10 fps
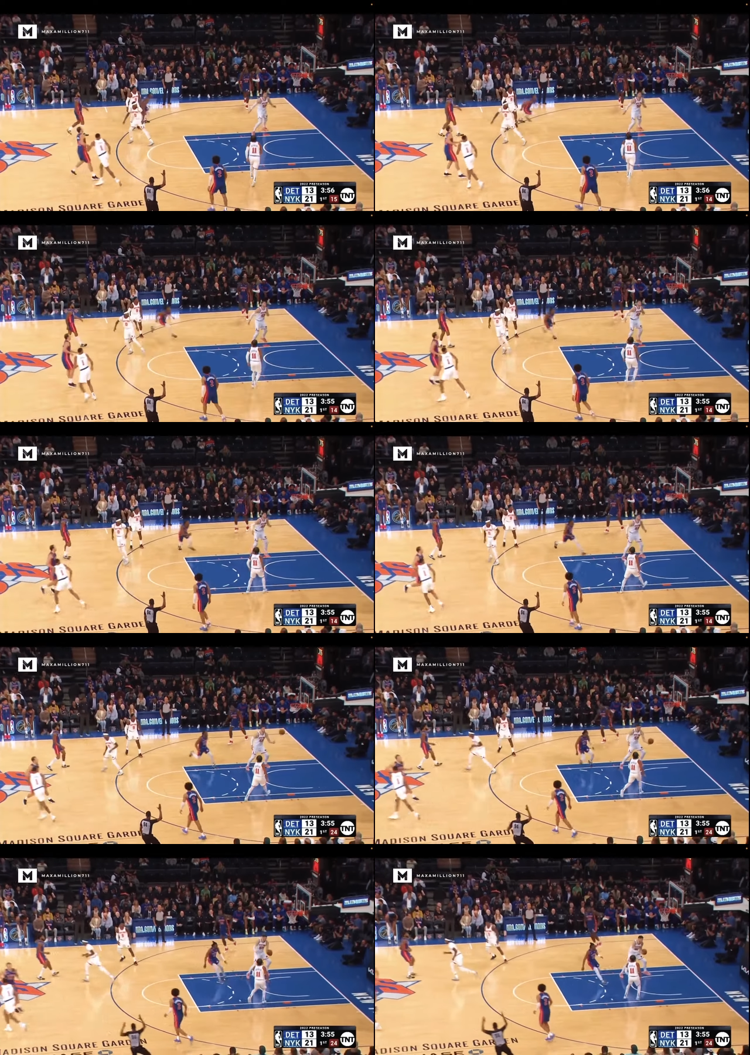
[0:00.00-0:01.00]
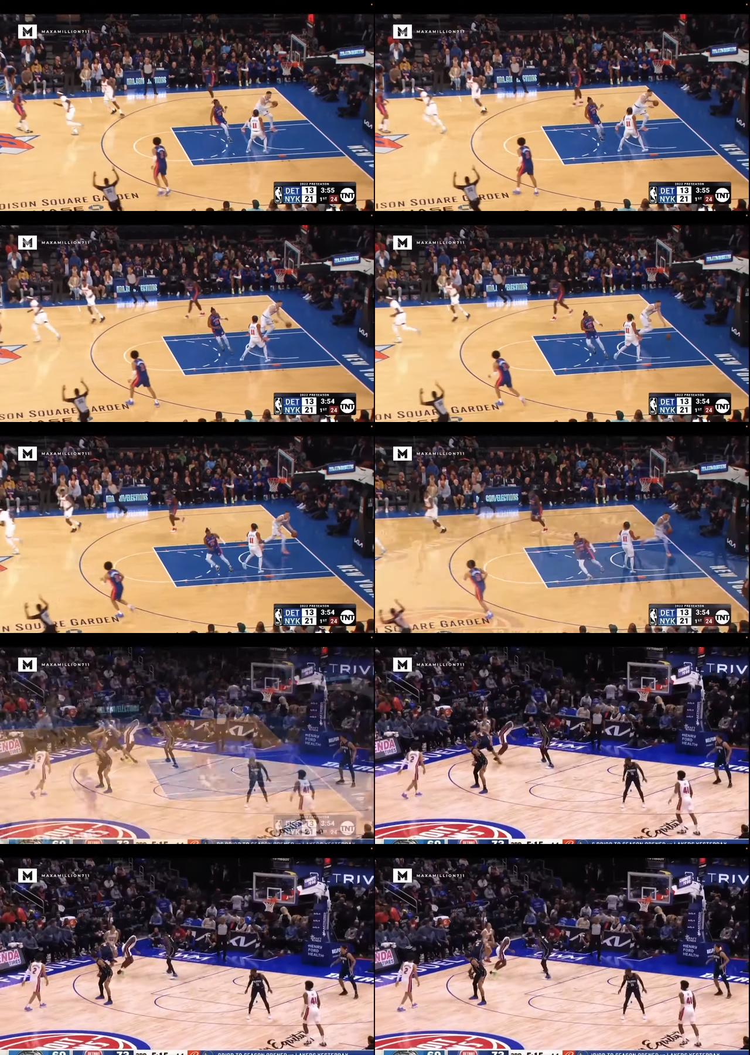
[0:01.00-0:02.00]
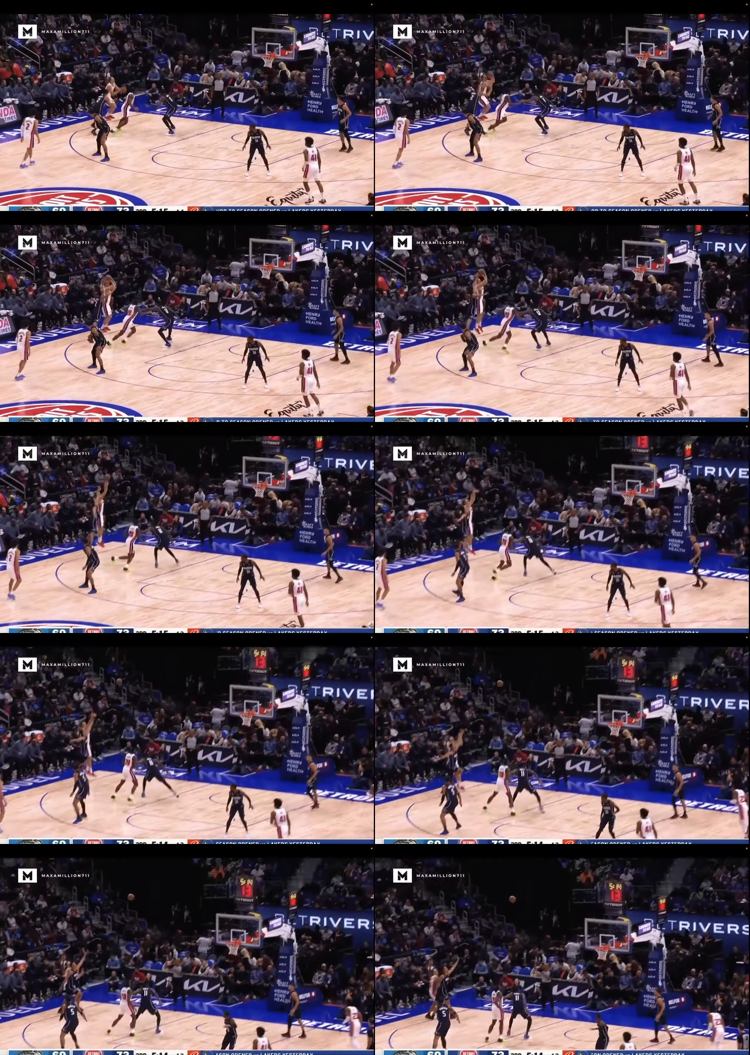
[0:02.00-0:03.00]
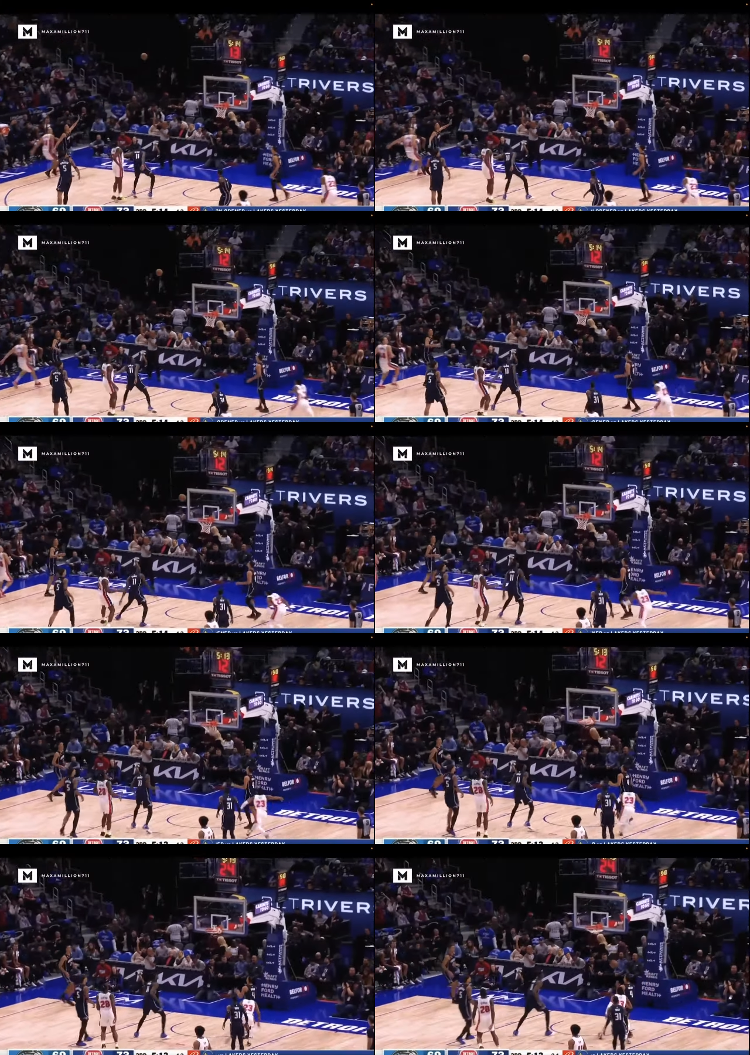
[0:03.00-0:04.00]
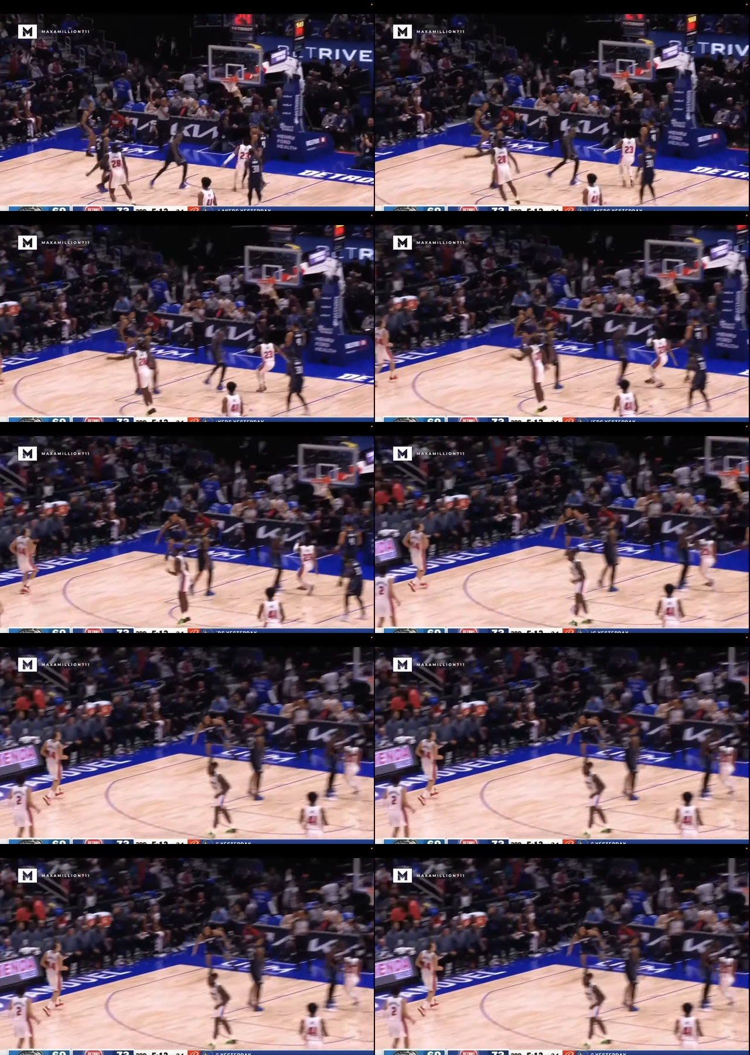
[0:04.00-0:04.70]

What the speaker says: Nobody's mouth can be seen.